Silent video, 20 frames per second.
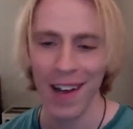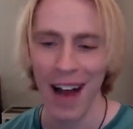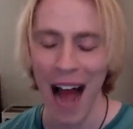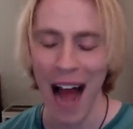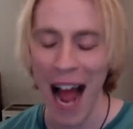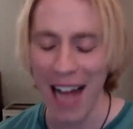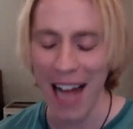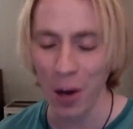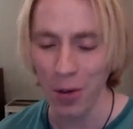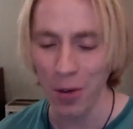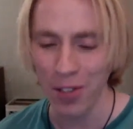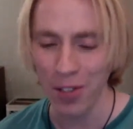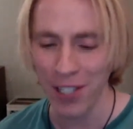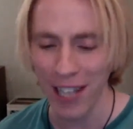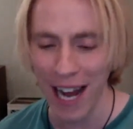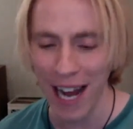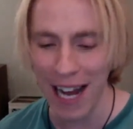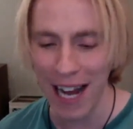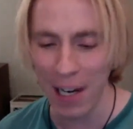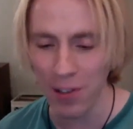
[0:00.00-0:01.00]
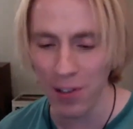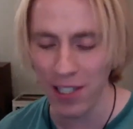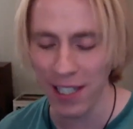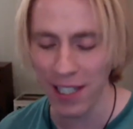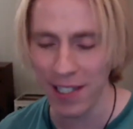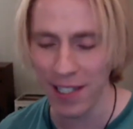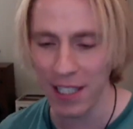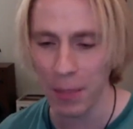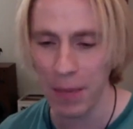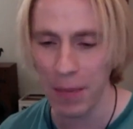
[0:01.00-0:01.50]
I don't see
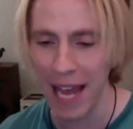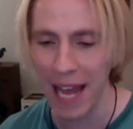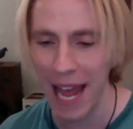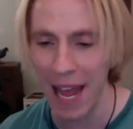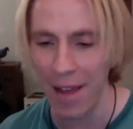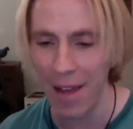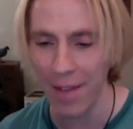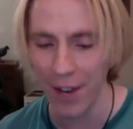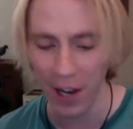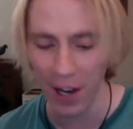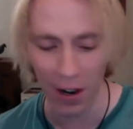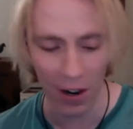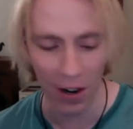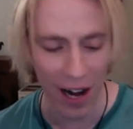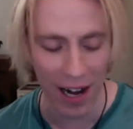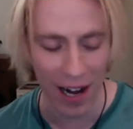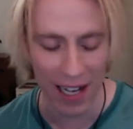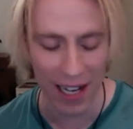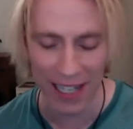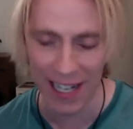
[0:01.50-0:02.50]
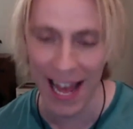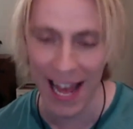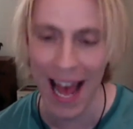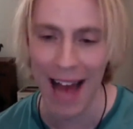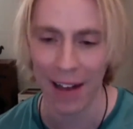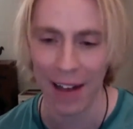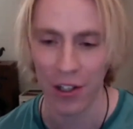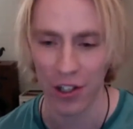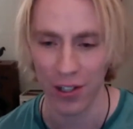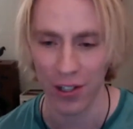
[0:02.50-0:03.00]
this behavior in
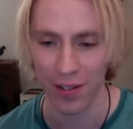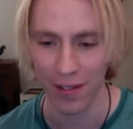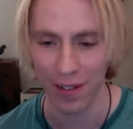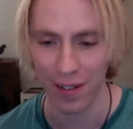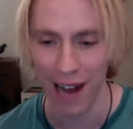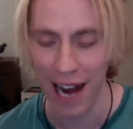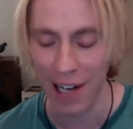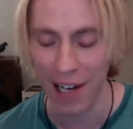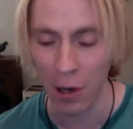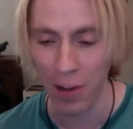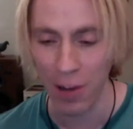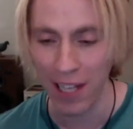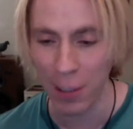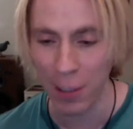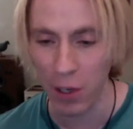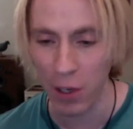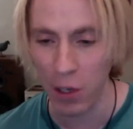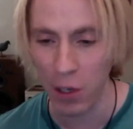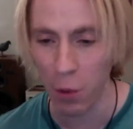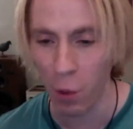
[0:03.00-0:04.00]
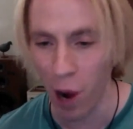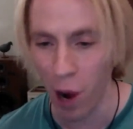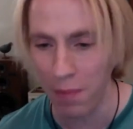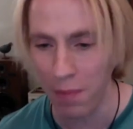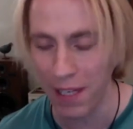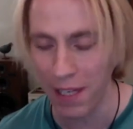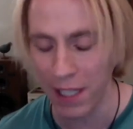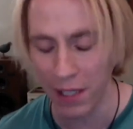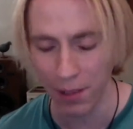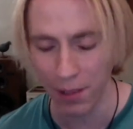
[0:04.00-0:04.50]
action. I know that's what you want
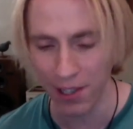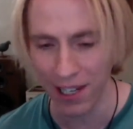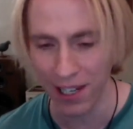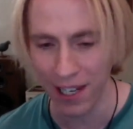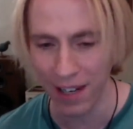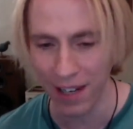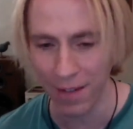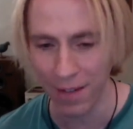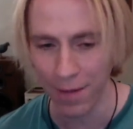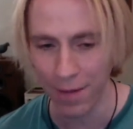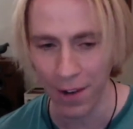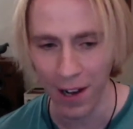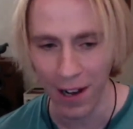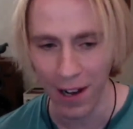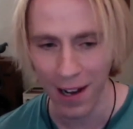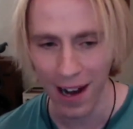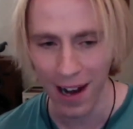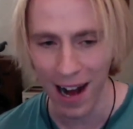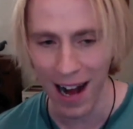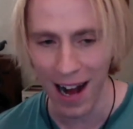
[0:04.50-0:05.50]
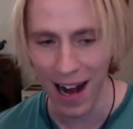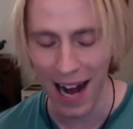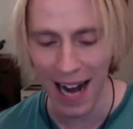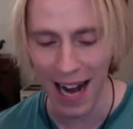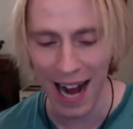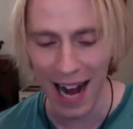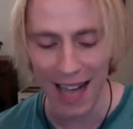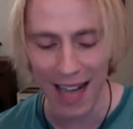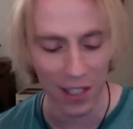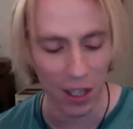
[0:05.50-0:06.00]
me to believe.
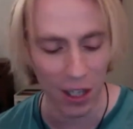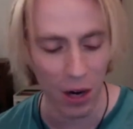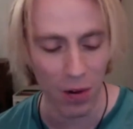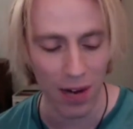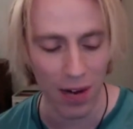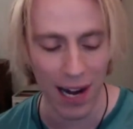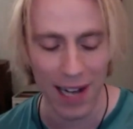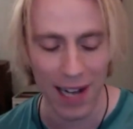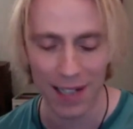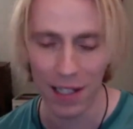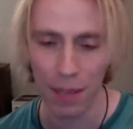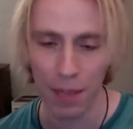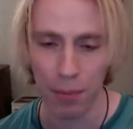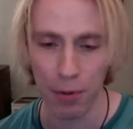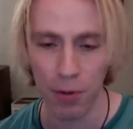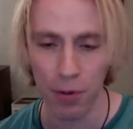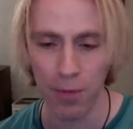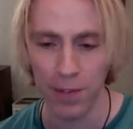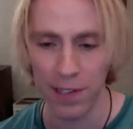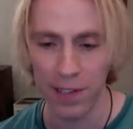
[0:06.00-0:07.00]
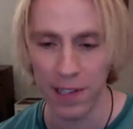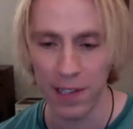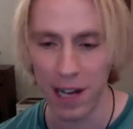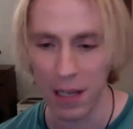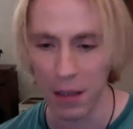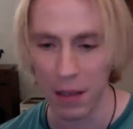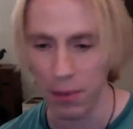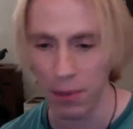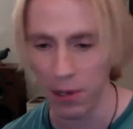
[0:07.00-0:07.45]
The proof is not in the pudding,